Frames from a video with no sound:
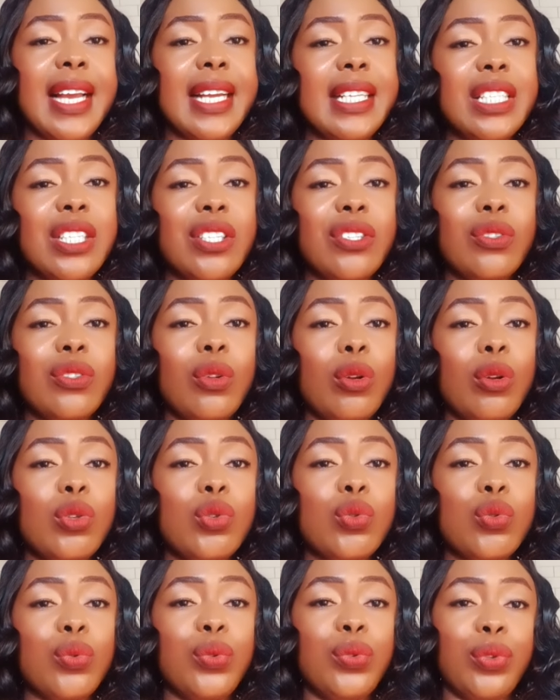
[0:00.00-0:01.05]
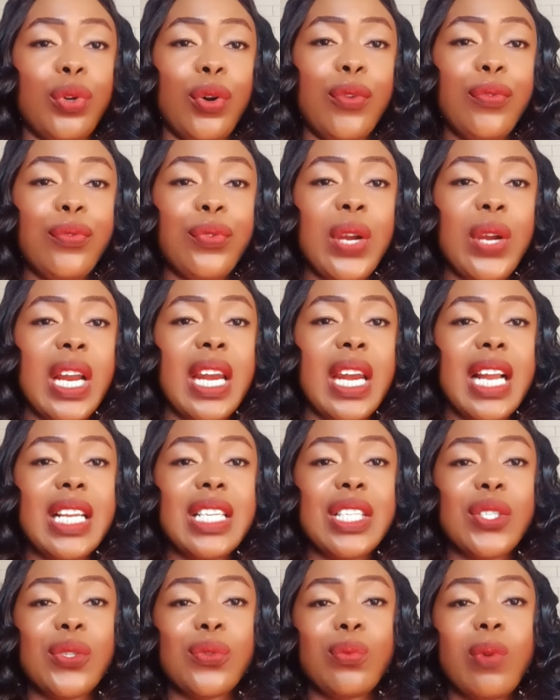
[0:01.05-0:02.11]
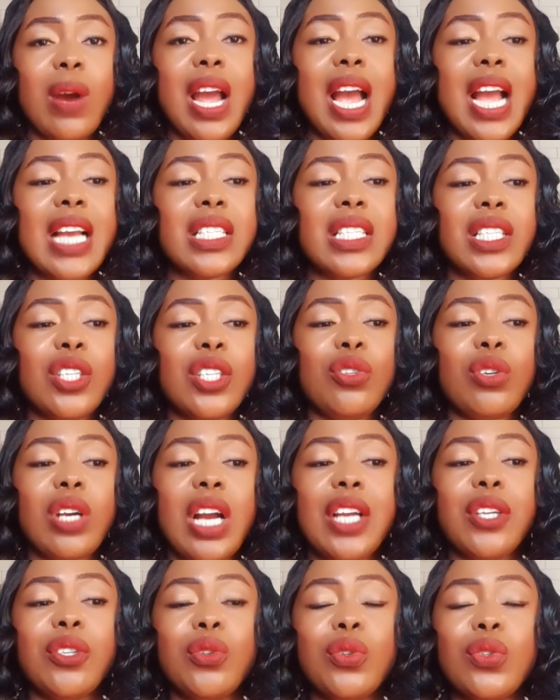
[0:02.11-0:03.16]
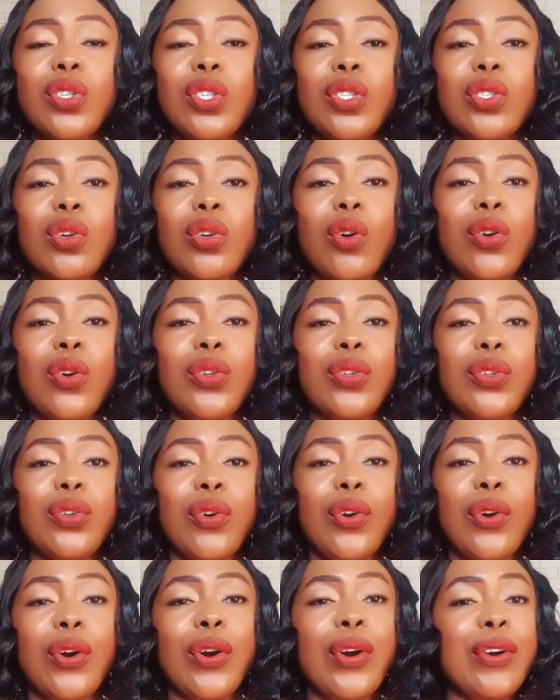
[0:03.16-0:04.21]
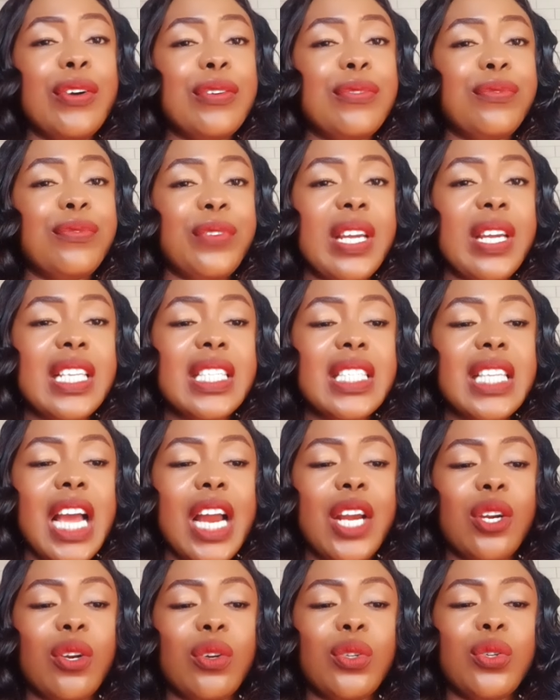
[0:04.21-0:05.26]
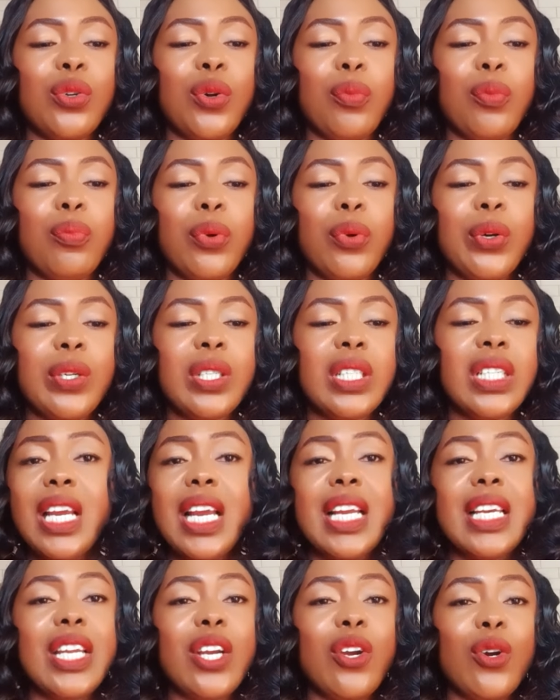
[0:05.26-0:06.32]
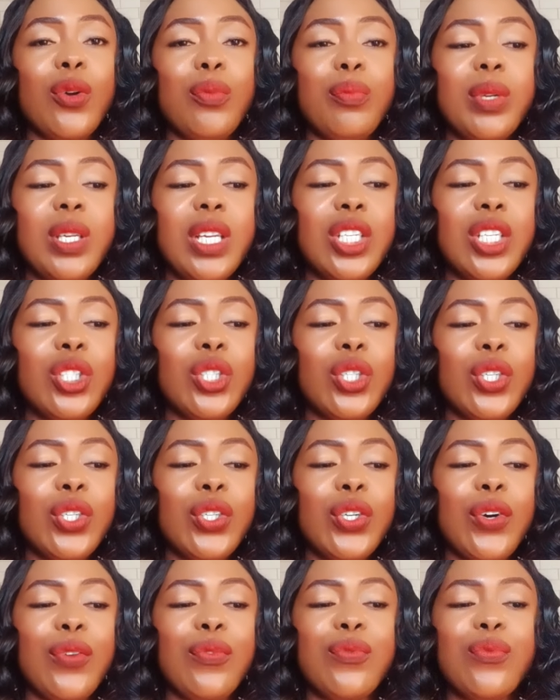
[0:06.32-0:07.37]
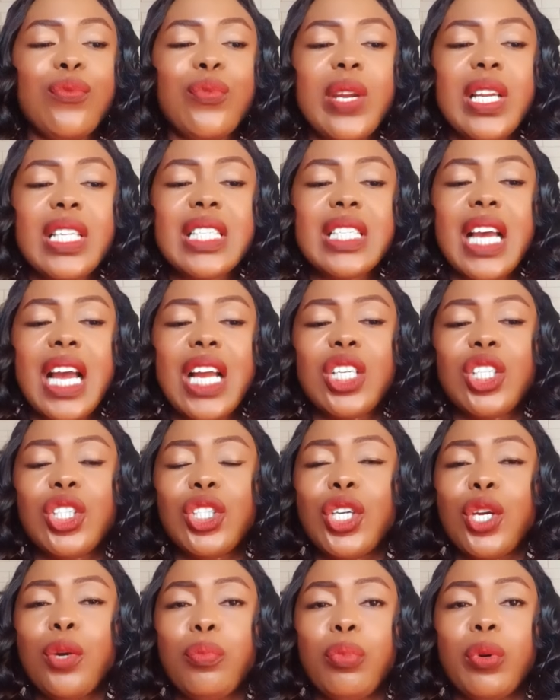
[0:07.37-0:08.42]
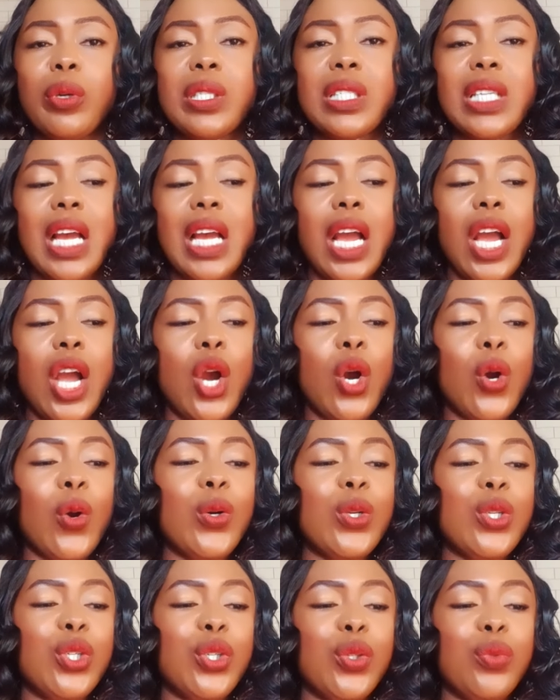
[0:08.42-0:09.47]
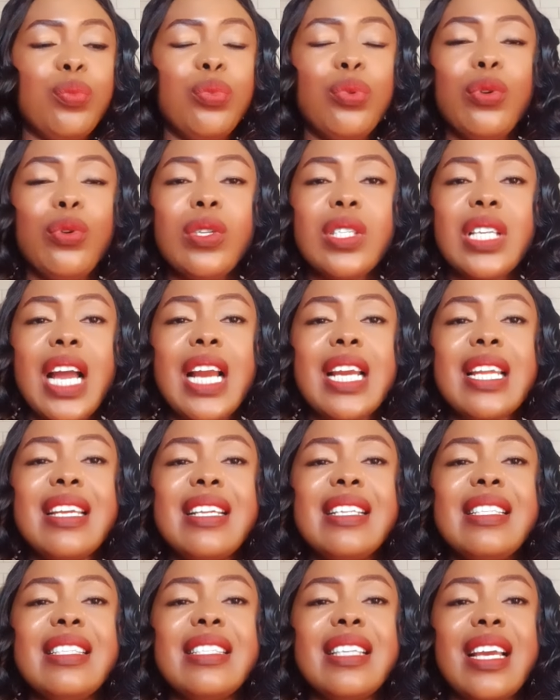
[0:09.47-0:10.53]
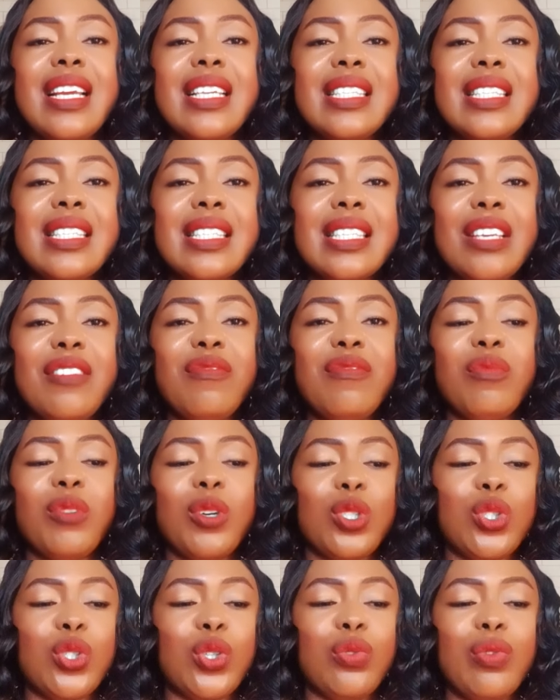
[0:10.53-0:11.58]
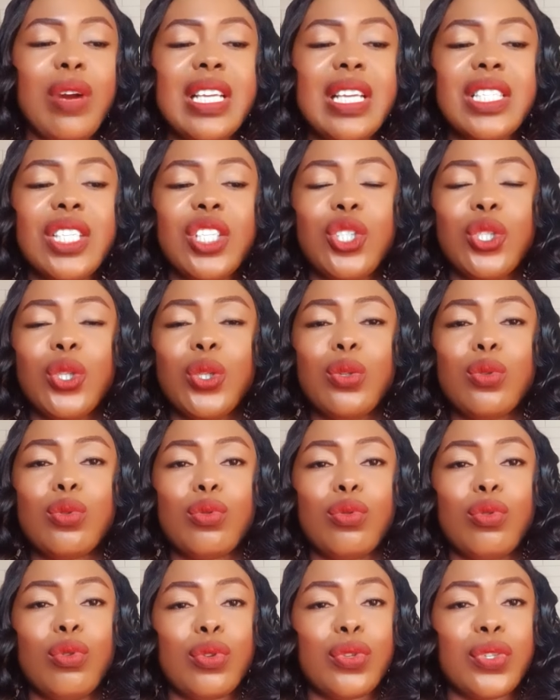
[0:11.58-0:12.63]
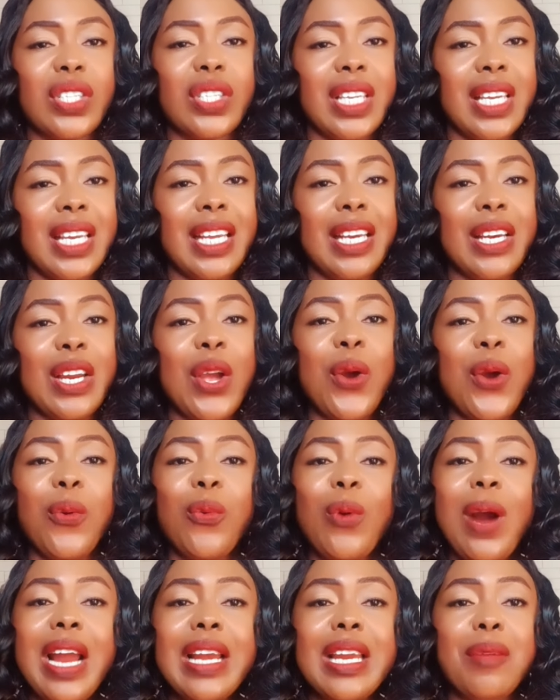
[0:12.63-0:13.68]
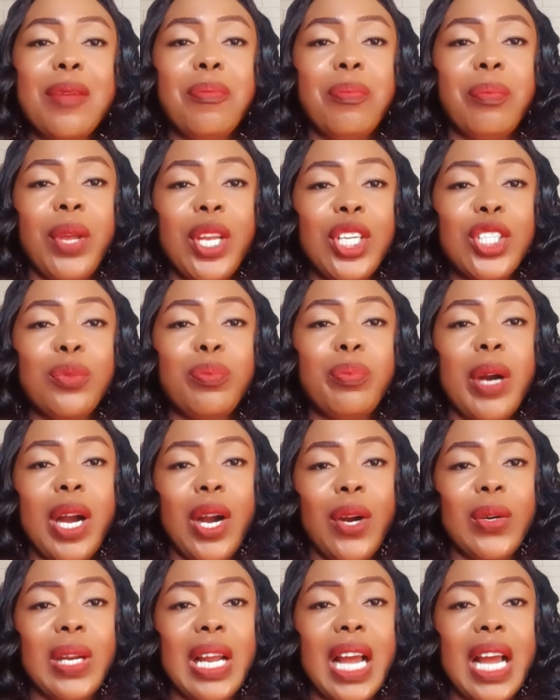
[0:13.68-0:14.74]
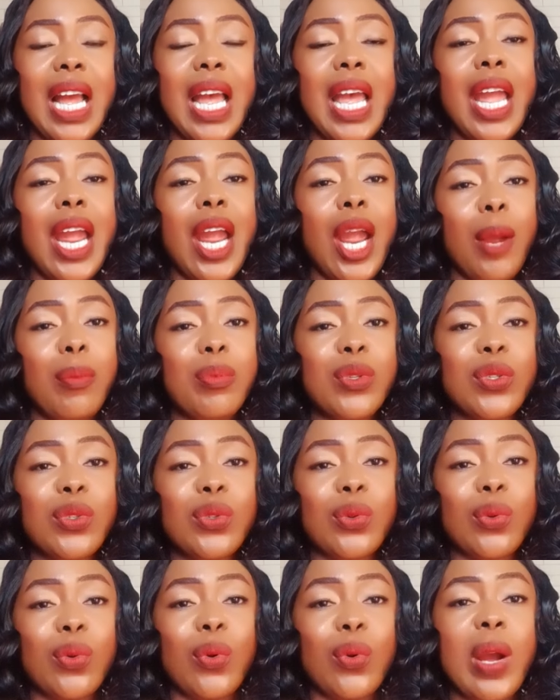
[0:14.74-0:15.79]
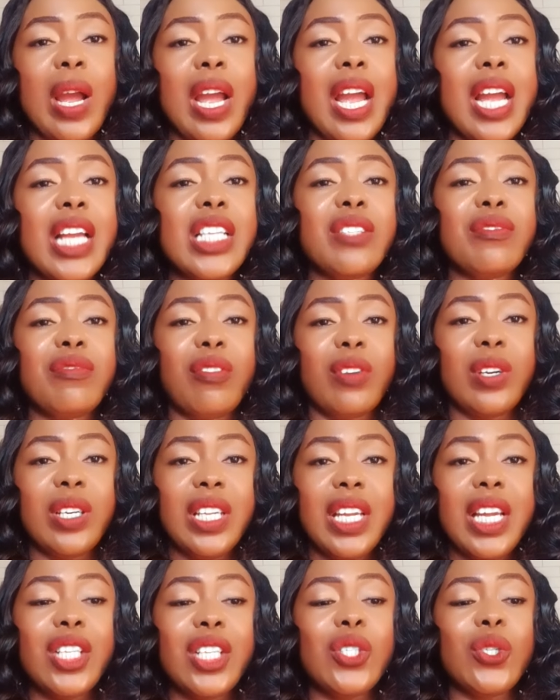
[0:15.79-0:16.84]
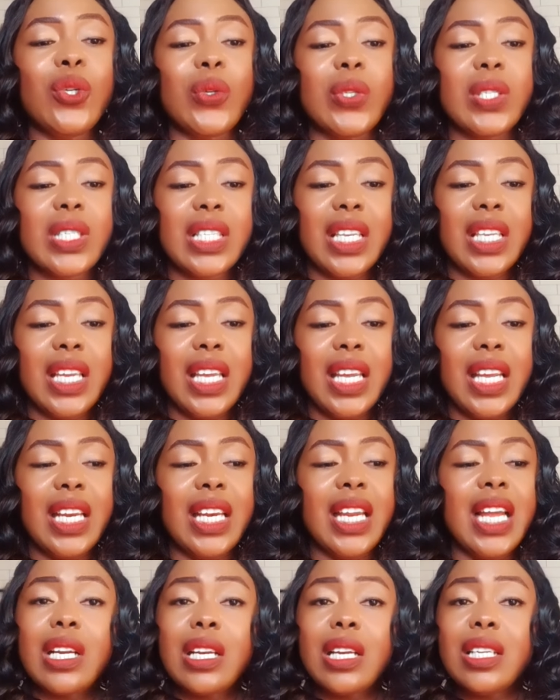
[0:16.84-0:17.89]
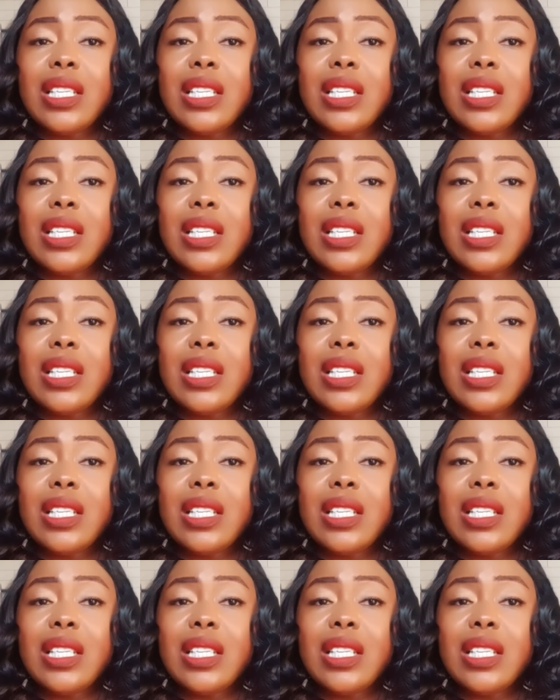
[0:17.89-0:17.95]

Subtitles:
It is not too rough. That is why I said you can use it on your face and your body. The combination of wheat and shea butter contribute an intensive moisturization to your skin, while the peach powder helps to exfoliate your skin.